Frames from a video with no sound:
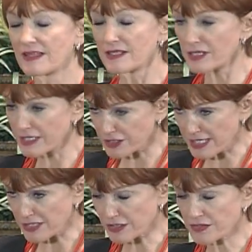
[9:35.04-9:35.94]
the Inter
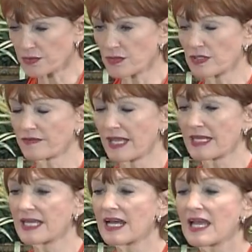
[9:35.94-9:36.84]
International School of
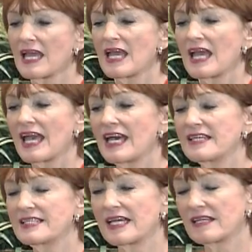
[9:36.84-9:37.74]
Kenya,
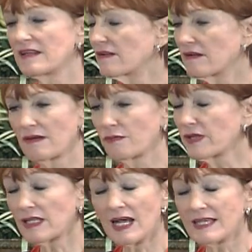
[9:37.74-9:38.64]
and Dan
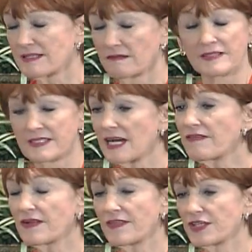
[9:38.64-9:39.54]
realized or
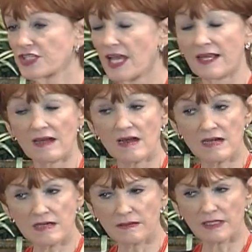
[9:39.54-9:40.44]
discovered that she had a
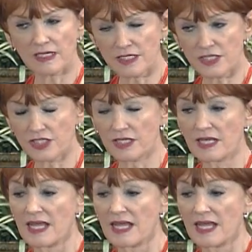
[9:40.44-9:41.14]
heart condition.